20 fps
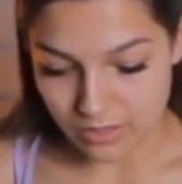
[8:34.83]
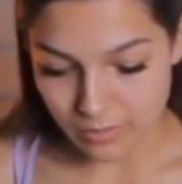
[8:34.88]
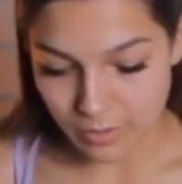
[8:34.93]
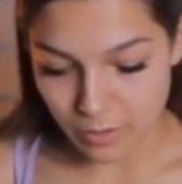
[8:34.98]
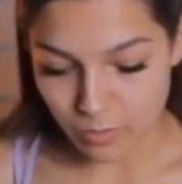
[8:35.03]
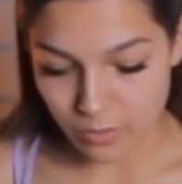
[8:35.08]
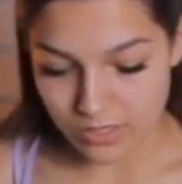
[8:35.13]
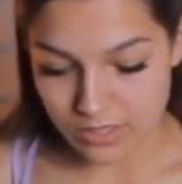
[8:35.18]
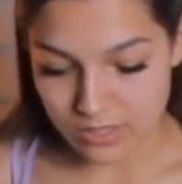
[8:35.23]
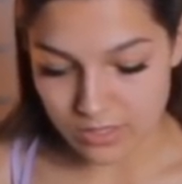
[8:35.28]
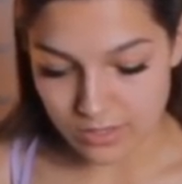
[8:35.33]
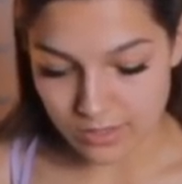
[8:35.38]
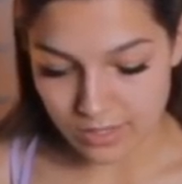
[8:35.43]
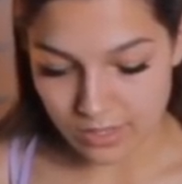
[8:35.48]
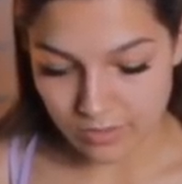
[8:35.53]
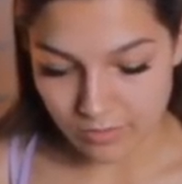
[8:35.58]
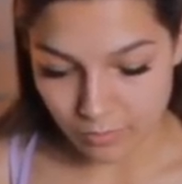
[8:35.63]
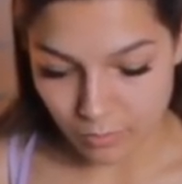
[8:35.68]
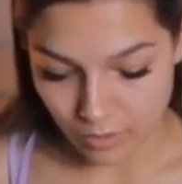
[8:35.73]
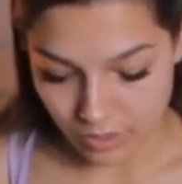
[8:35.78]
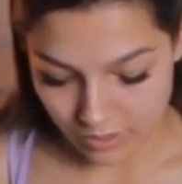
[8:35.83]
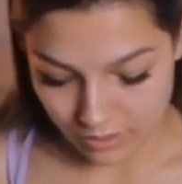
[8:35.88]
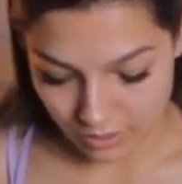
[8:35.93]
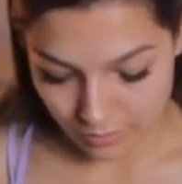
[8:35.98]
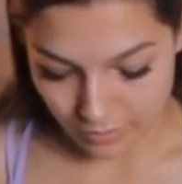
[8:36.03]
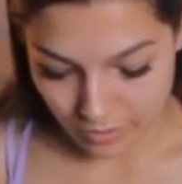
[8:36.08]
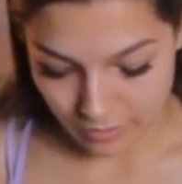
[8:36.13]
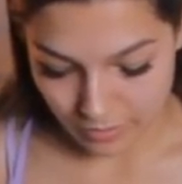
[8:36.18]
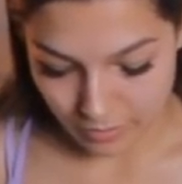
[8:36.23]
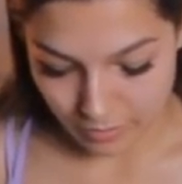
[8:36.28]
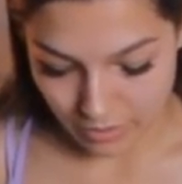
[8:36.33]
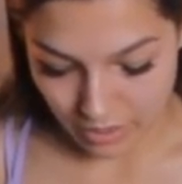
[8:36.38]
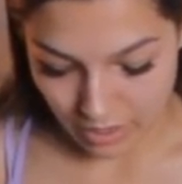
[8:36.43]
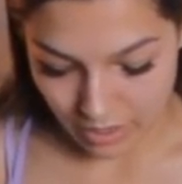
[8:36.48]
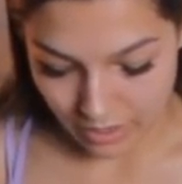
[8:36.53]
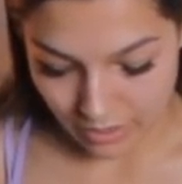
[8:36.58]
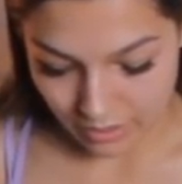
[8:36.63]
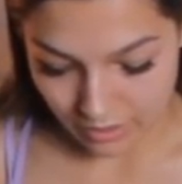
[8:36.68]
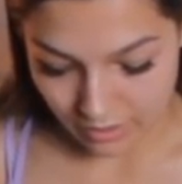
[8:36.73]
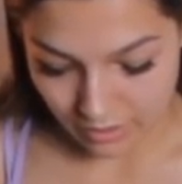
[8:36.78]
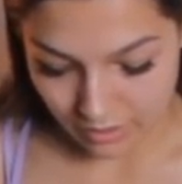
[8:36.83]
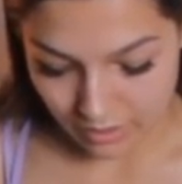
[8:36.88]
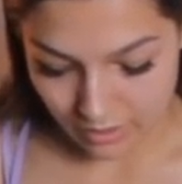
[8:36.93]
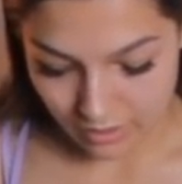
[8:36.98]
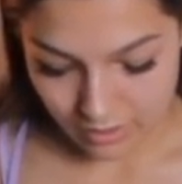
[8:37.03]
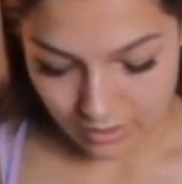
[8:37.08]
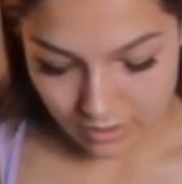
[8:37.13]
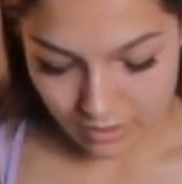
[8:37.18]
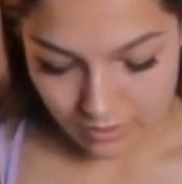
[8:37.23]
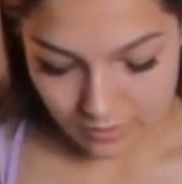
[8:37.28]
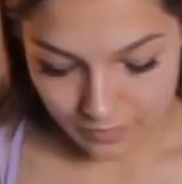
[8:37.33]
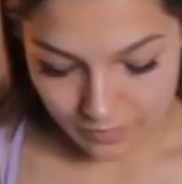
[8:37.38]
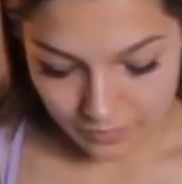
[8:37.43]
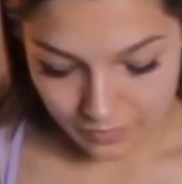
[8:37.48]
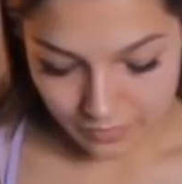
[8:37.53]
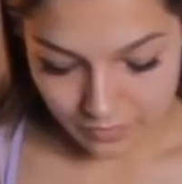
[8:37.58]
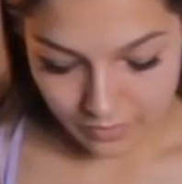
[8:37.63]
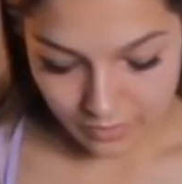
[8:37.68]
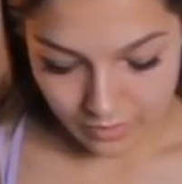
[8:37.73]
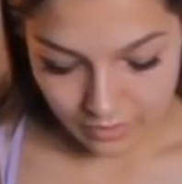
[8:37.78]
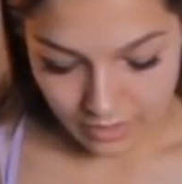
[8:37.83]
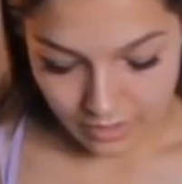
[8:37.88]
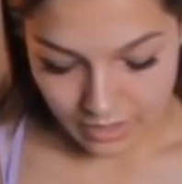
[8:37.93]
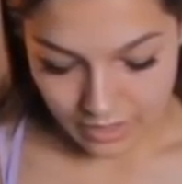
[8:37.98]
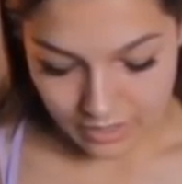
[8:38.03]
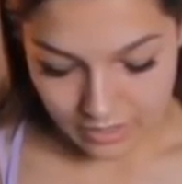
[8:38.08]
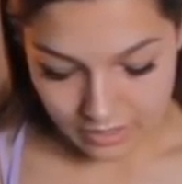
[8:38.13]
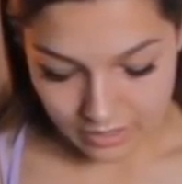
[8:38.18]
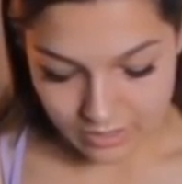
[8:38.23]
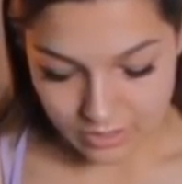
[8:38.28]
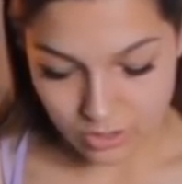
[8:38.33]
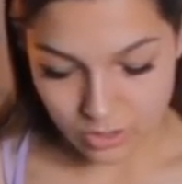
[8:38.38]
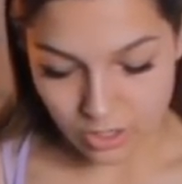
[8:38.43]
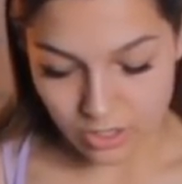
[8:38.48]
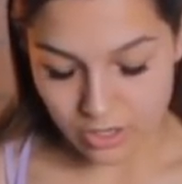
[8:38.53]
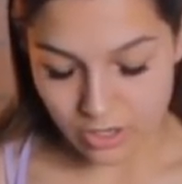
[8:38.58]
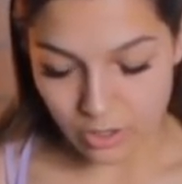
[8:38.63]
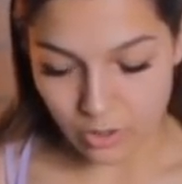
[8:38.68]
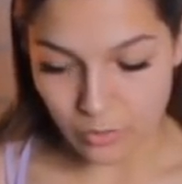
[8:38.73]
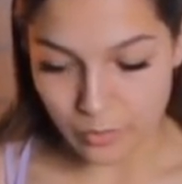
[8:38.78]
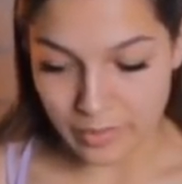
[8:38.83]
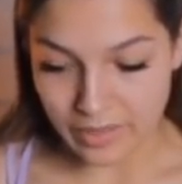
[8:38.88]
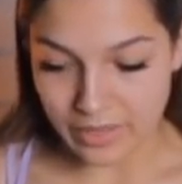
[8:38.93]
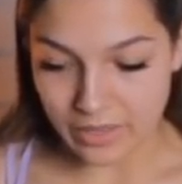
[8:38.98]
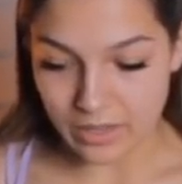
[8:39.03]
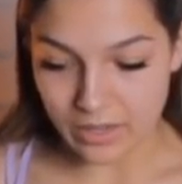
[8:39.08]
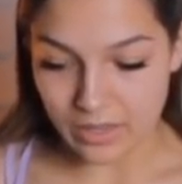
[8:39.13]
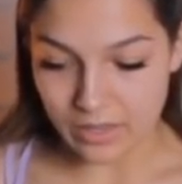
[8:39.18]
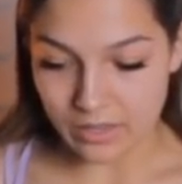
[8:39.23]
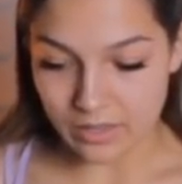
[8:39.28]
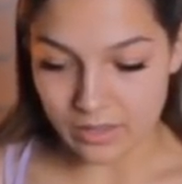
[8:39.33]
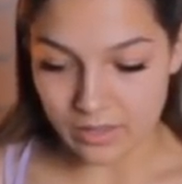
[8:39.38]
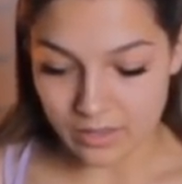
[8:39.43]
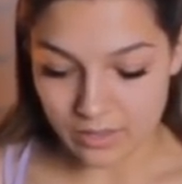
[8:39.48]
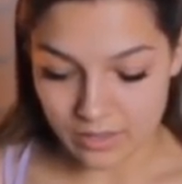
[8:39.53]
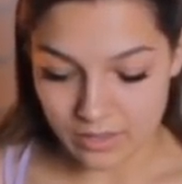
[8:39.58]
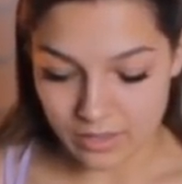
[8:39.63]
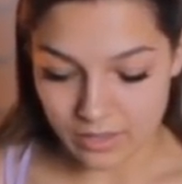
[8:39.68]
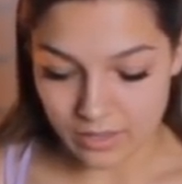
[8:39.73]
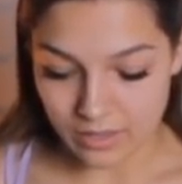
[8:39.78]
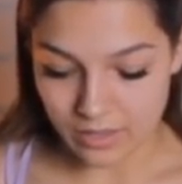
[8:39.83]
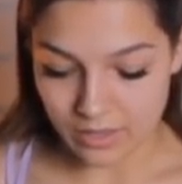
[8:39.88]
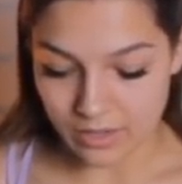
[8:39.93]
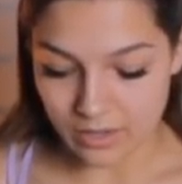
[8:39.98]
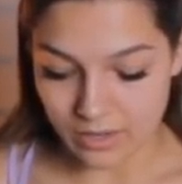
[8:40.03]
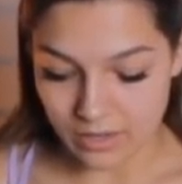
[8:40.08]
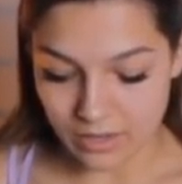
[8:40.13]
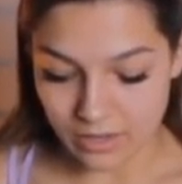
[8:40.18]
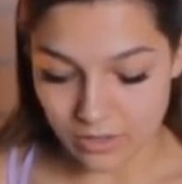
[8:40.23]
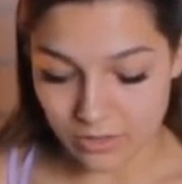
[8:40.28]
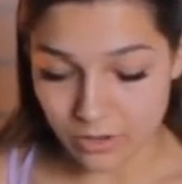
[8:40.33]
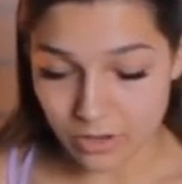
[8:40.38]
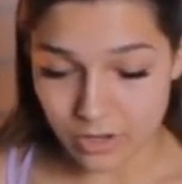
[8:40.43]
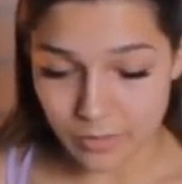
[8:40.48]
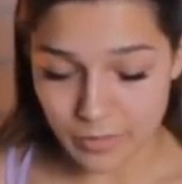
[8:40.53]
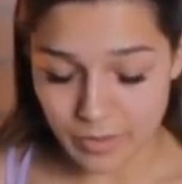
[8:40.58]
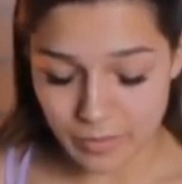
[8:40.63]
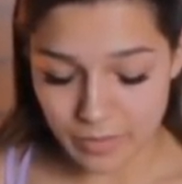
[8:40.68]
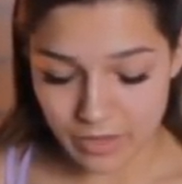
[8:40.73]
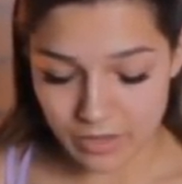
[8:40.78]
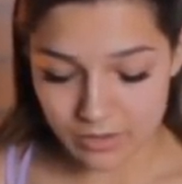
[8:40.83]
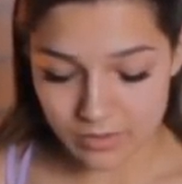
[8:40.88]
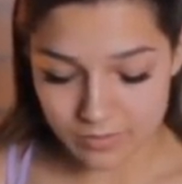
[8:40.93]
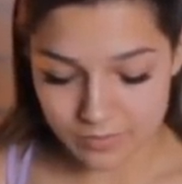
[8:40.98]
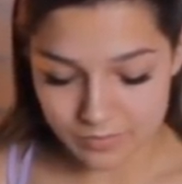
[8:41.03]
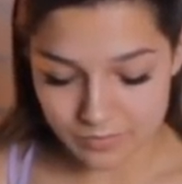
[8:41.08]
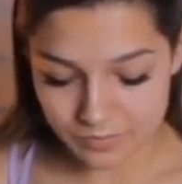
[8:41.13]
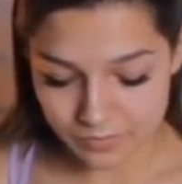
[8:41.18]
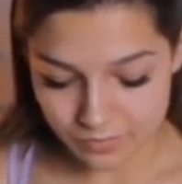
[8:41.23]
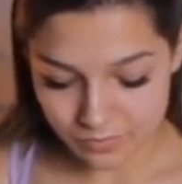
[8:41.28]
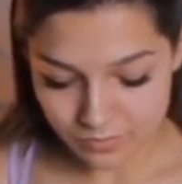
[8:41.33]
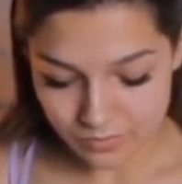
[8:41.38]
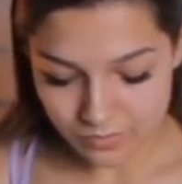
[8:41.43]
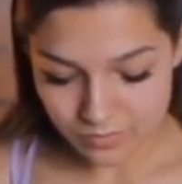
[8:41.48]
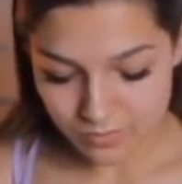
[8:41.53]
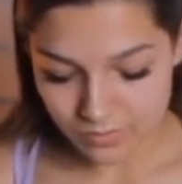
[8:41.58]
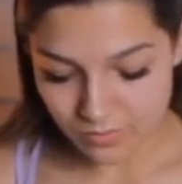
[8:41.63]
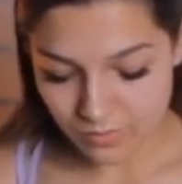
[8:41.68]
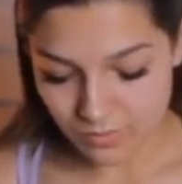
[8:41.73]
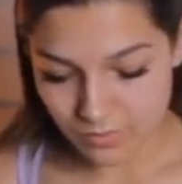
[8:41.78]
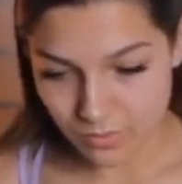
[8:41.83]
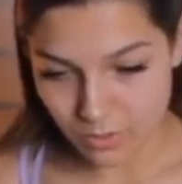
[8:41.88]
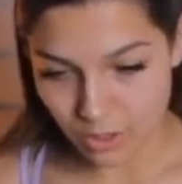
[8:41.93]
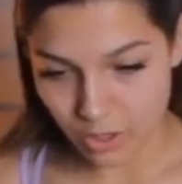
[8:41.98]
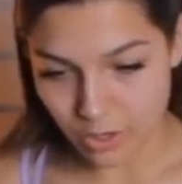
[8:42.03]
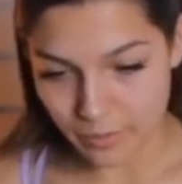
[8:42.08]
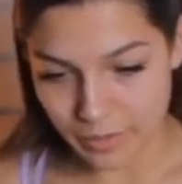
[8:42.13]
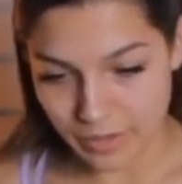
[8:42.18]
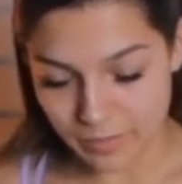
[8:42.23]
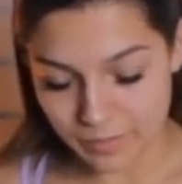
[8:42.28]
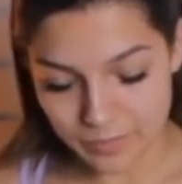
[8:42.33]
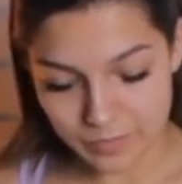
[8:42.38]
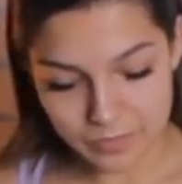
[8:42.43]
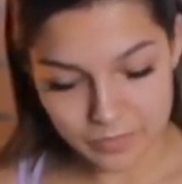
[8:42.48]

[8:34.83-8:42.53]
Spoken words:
Somebody wants to leave one commitment behind and start a new beginning in another commitment. The Hermit.